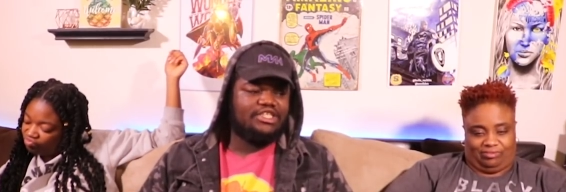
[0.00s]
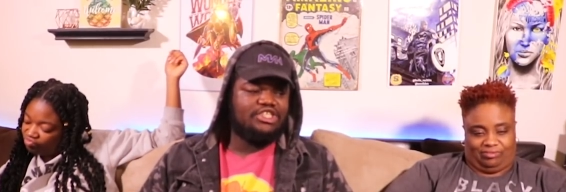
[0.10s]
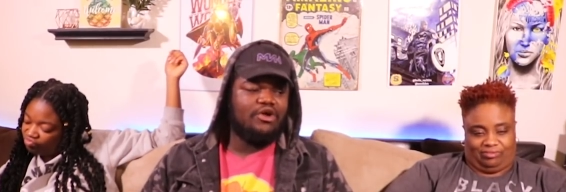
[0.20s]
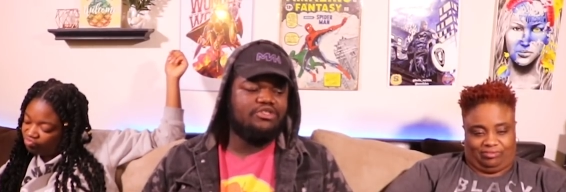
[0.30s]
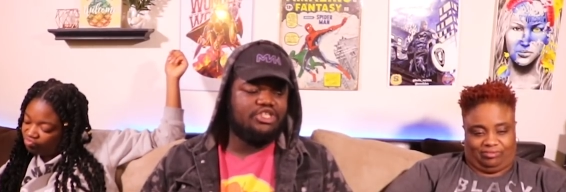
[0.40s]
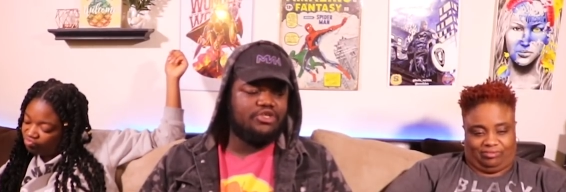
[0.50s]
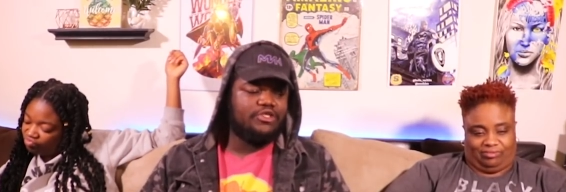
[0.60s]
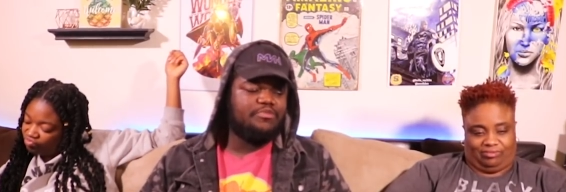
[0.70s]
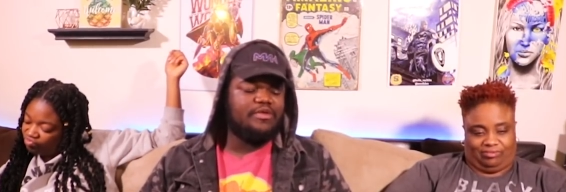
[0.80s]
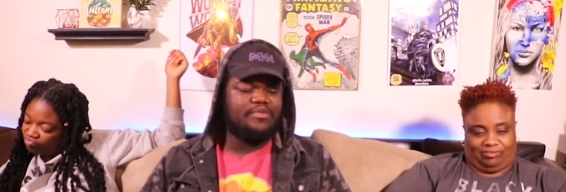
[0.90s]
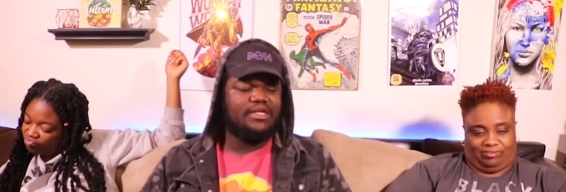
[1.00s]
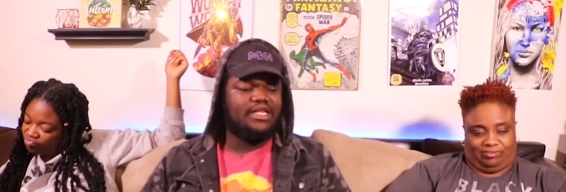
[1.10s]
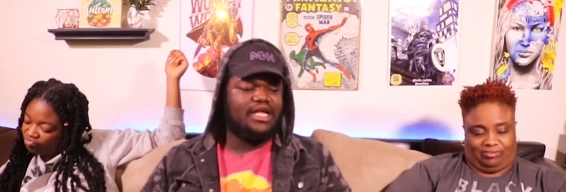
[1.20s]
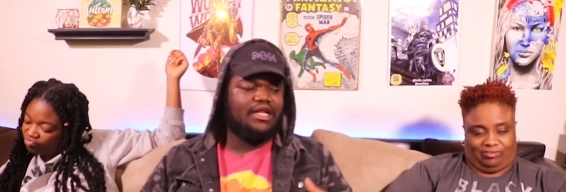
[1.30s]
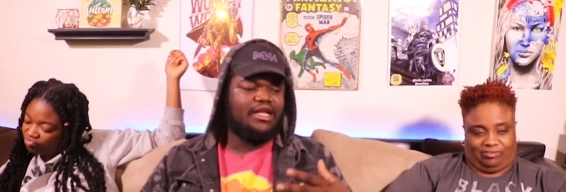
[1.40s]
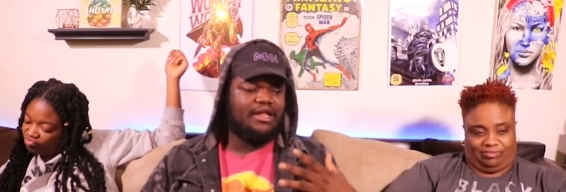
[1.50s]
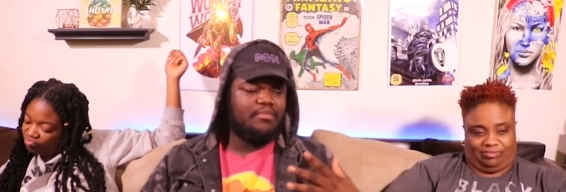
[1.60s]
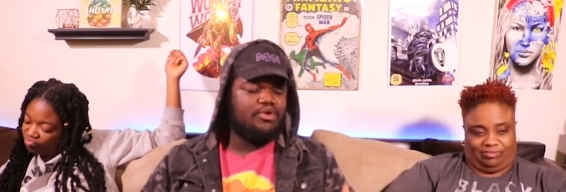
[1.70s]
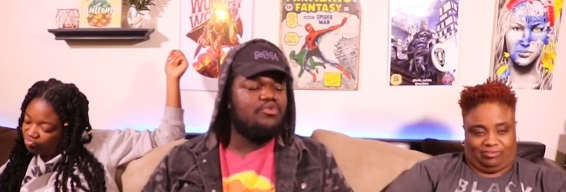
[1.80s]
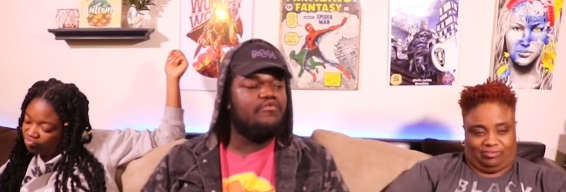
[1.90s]
Speaker 1: She know to use people and,
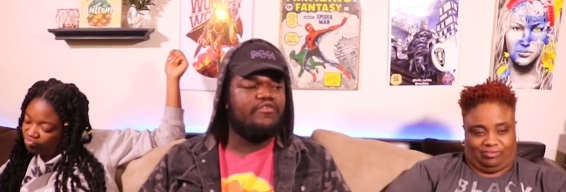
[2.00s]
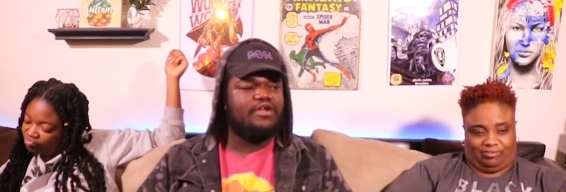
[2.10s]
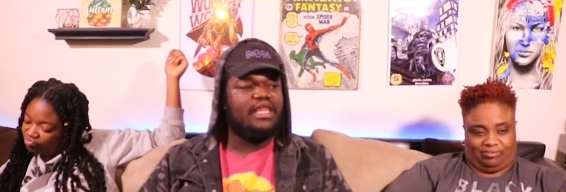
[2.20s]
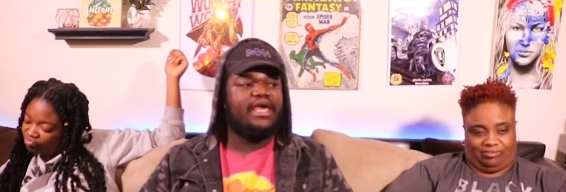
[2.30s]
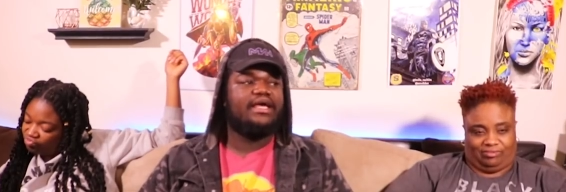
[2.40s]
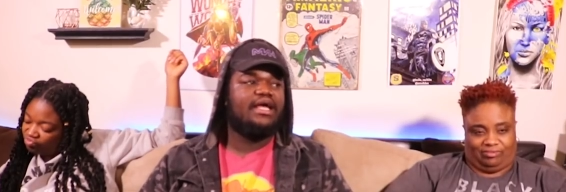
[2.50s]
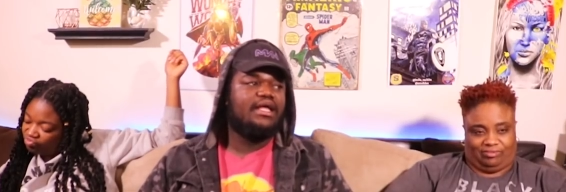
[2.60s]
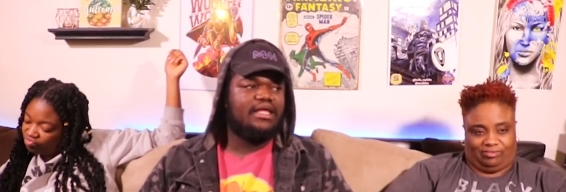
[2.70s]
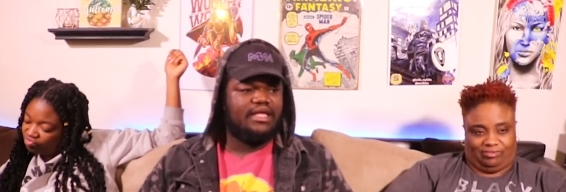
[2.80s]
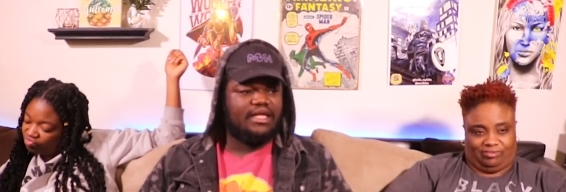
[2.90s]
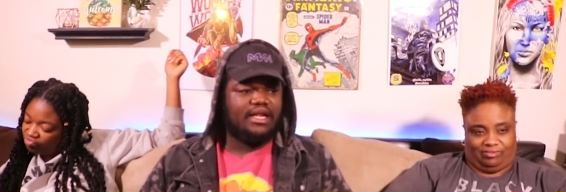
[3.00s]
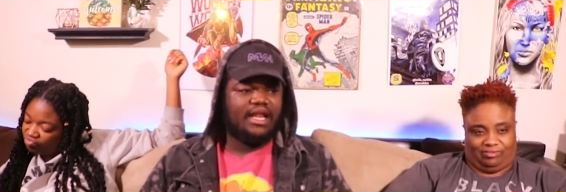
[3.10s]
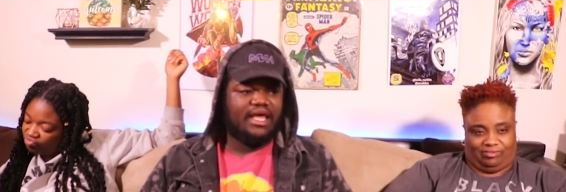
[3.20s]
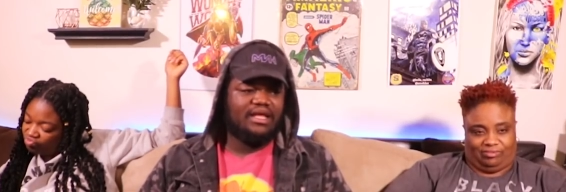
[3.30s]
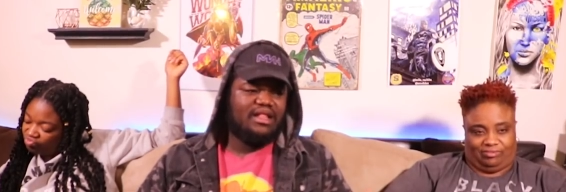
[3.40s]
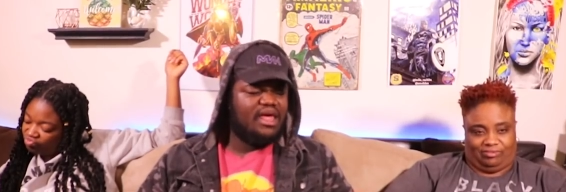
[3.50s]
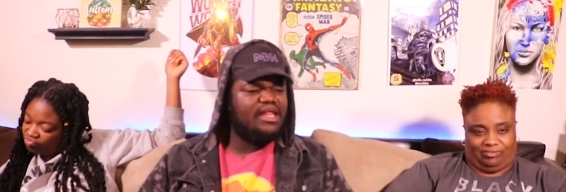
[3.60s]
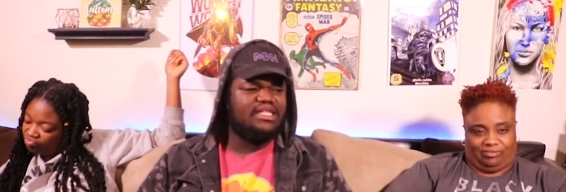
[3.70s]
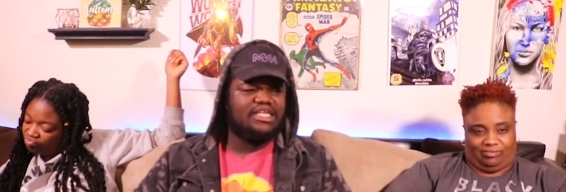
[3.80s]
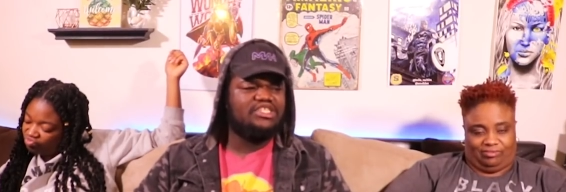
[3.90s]
and maneuver. Like, like
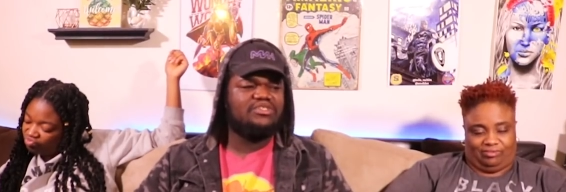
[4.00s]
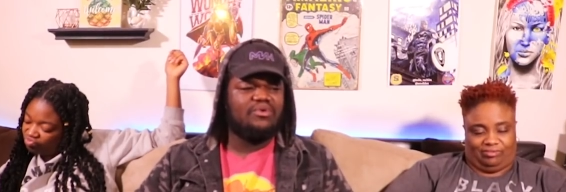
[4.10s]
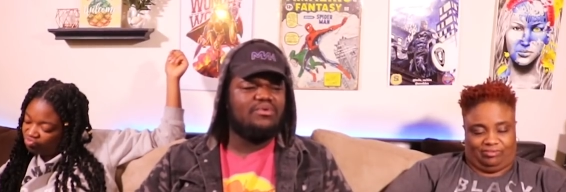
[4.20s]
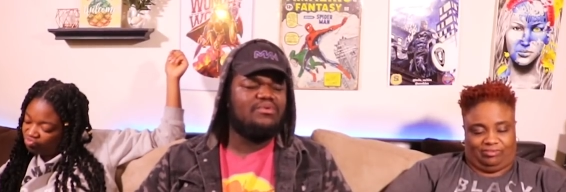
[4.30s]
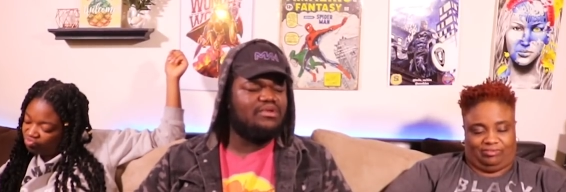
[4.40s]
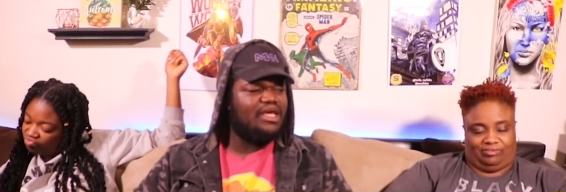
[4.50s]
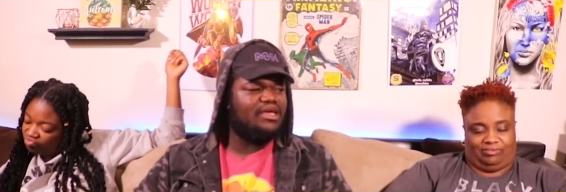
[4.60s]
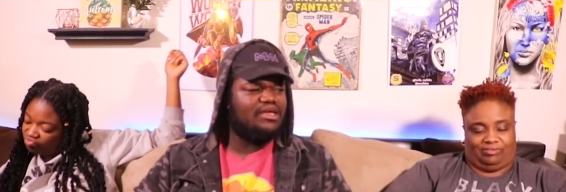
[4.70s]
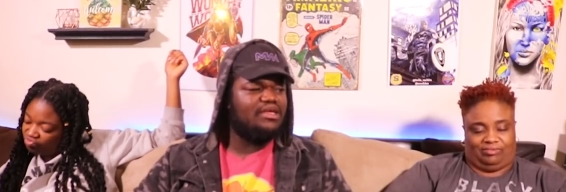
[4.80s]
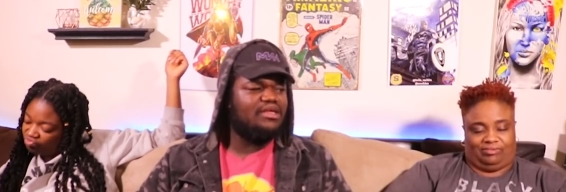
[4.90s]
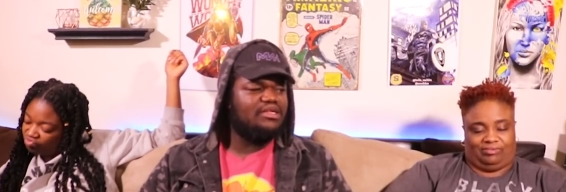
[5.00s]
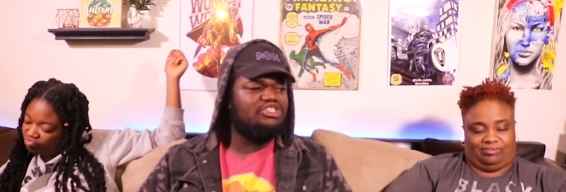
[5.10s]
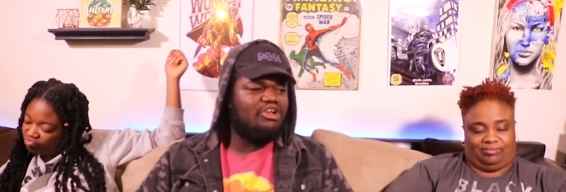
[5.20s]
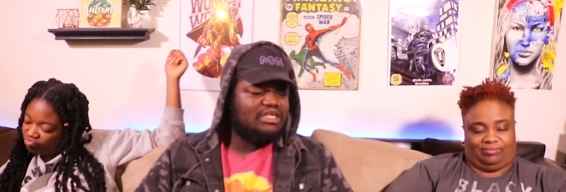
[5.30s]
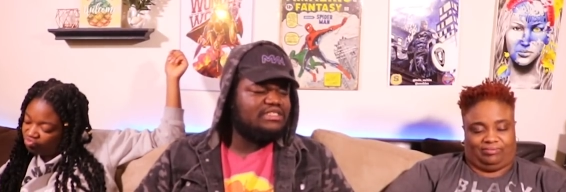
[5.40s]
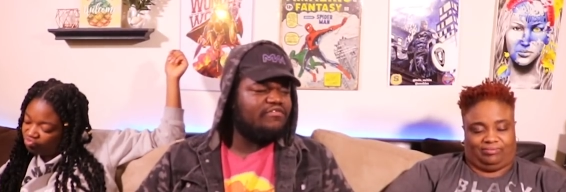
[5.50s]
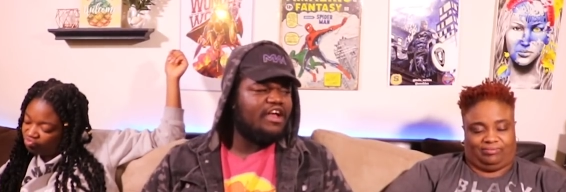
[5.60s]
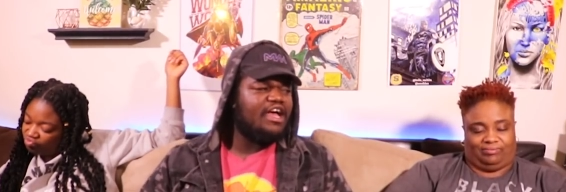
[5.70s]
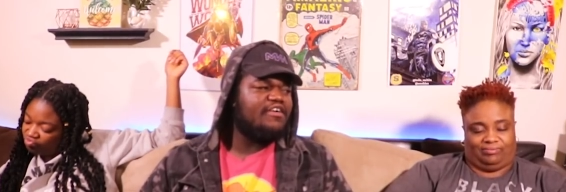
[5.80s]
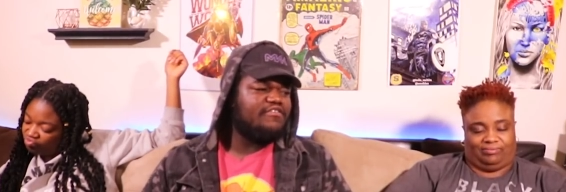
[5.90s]
yeah, that, like she's cool. Like she know how to
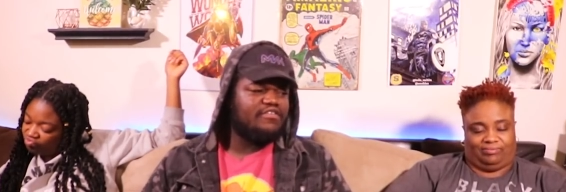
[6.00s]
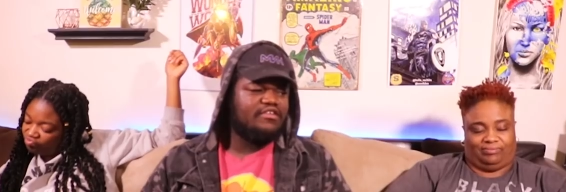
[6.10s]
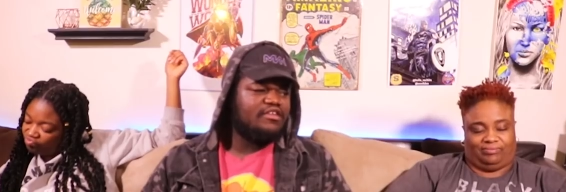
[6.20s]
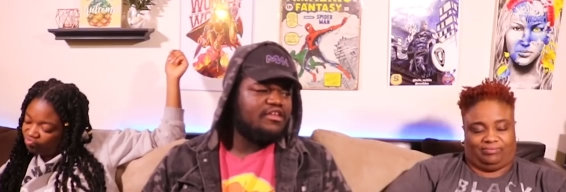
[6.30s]
survive.